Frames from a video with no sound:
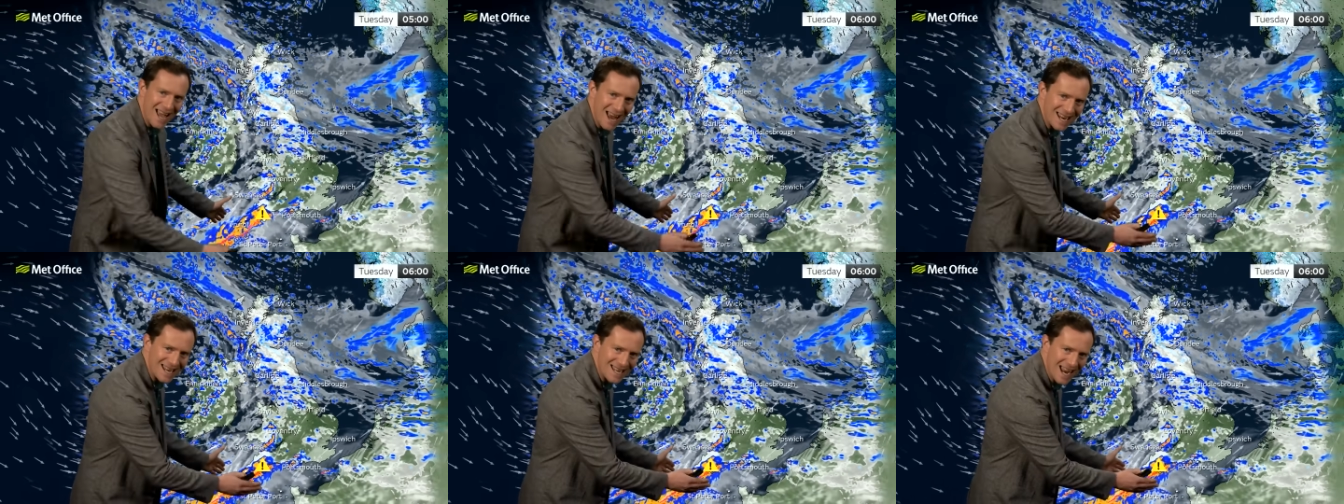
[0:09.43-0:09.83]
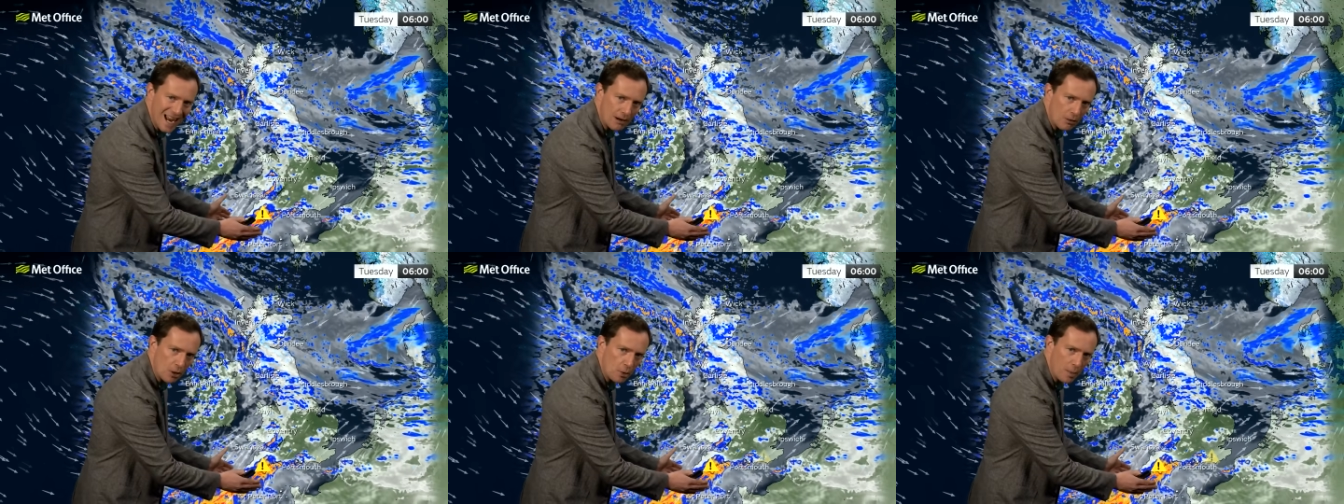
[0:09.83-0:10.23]
a
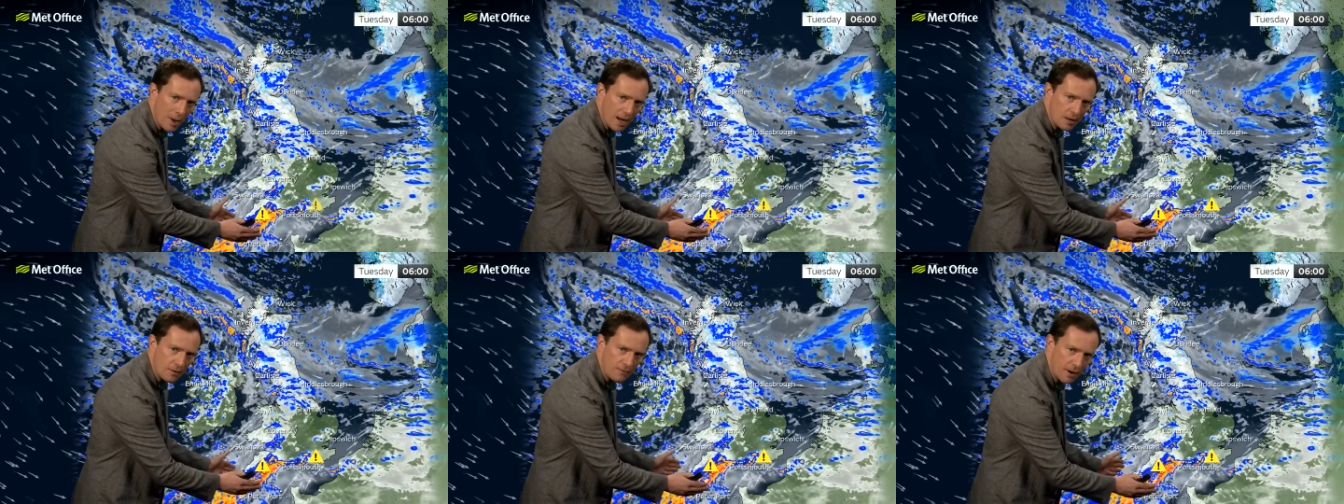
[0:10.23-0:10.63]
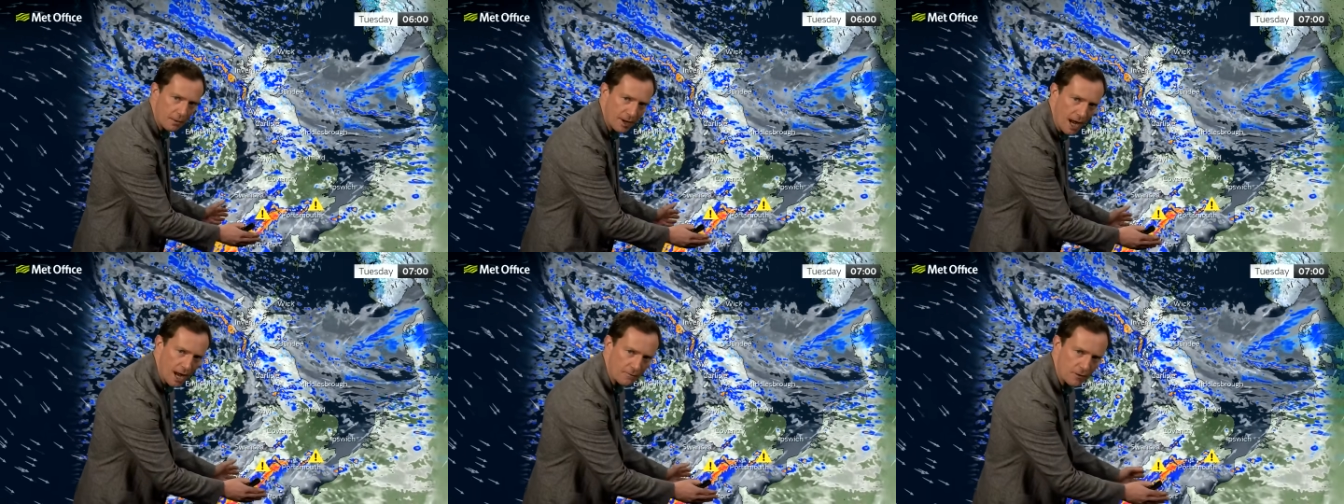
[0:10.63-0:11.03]
narrow band of
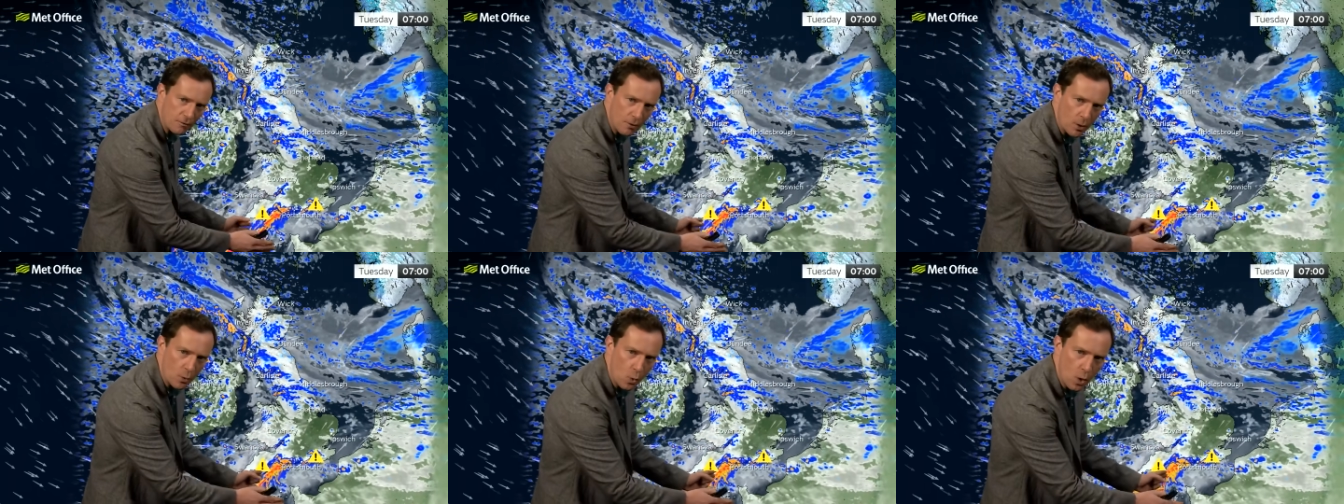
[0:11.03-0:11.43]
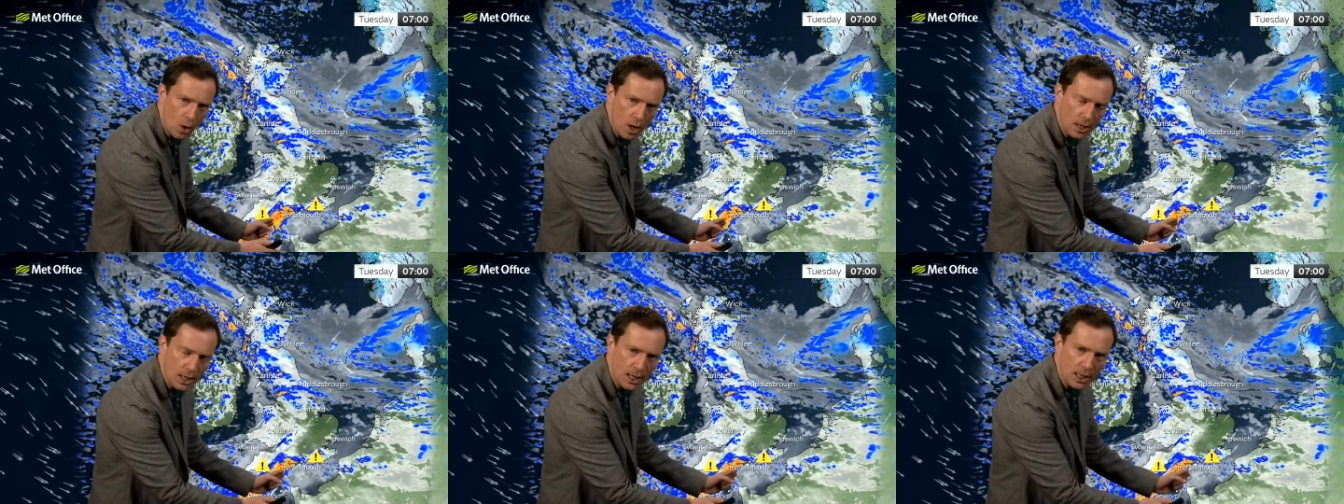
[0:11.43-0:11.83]
very heavy rain
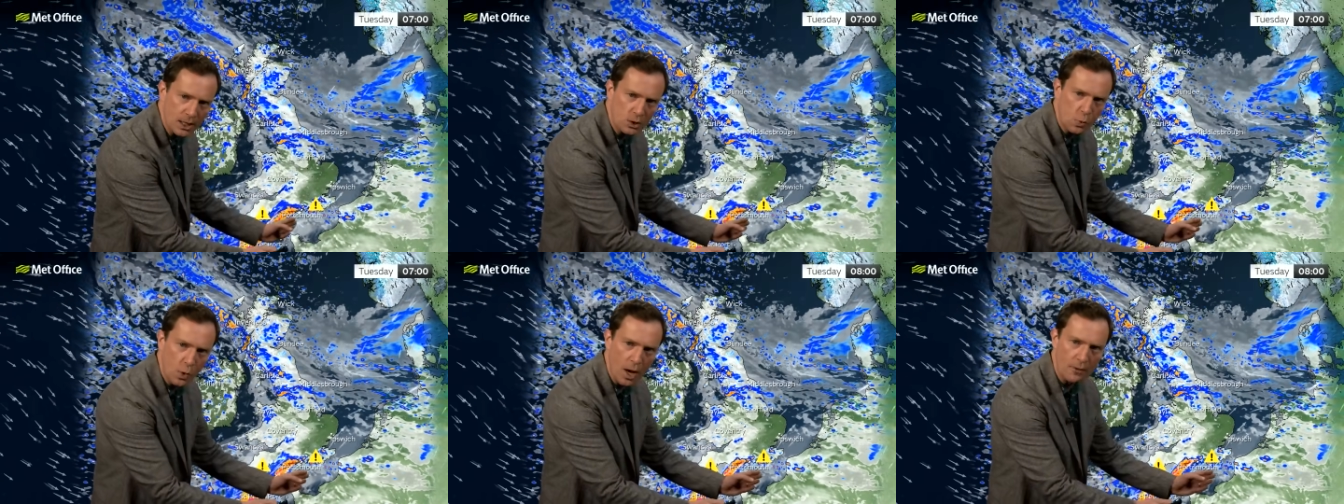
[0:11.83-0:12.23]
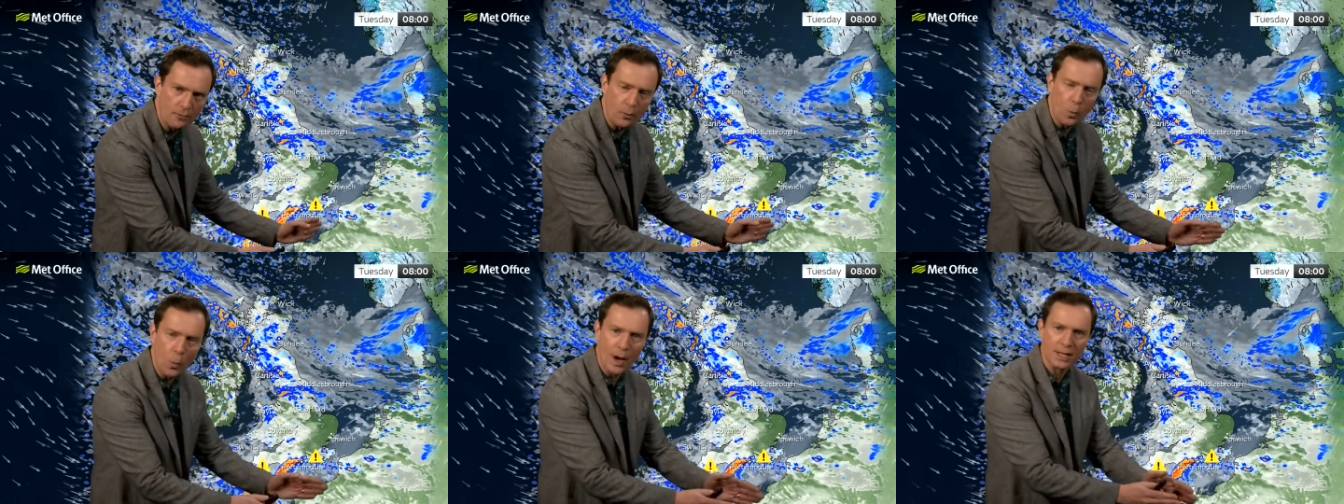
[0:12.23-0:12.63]
working its way
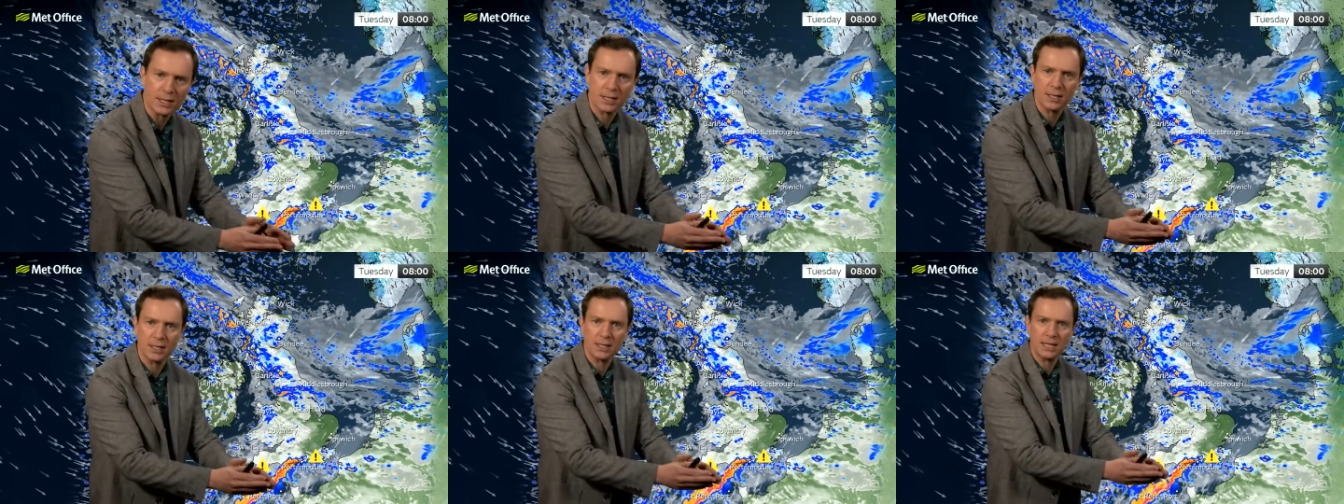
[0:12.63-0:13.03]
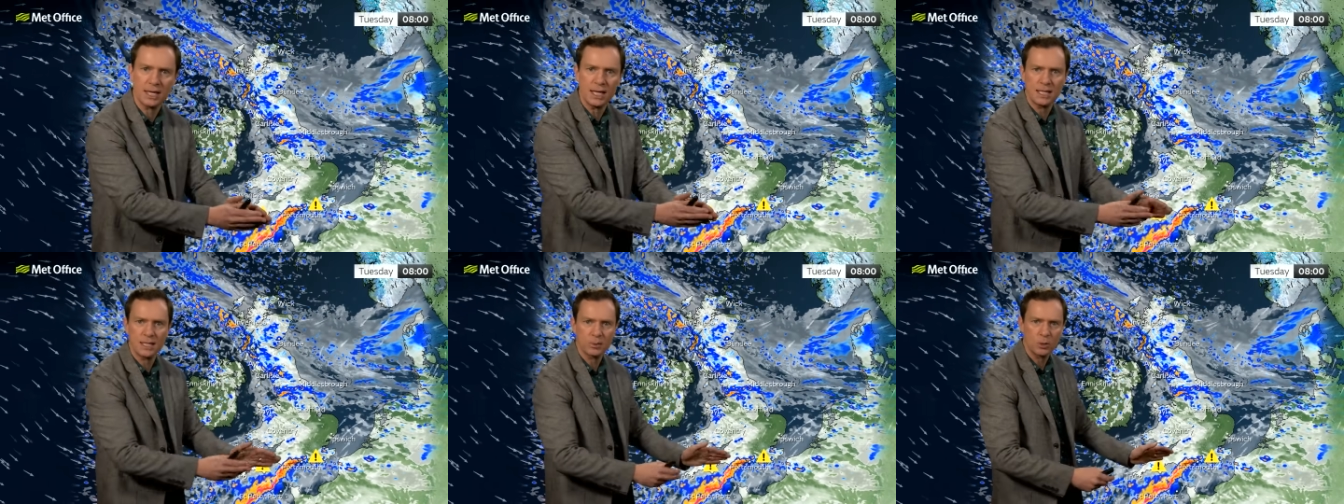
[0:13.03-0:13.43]
from west to
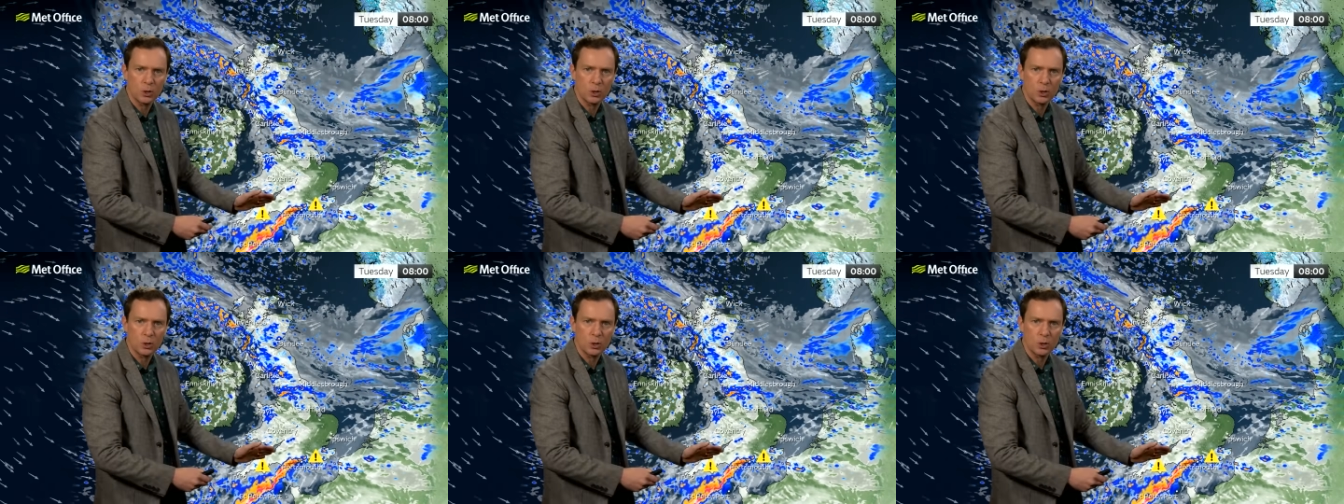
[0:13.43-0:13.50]
east.